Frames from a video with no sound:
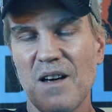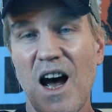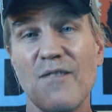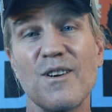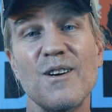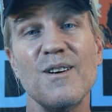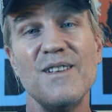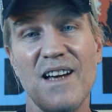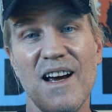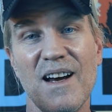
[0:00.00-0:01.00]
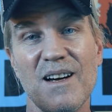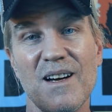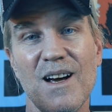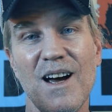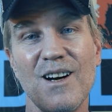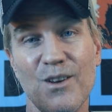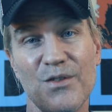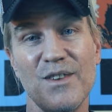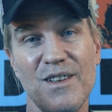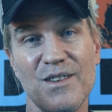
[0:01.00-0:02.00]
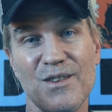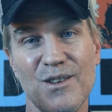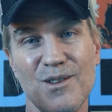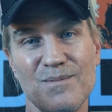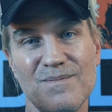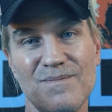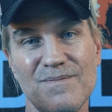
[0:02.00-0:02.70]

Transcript: have a good day and I'll see you soon.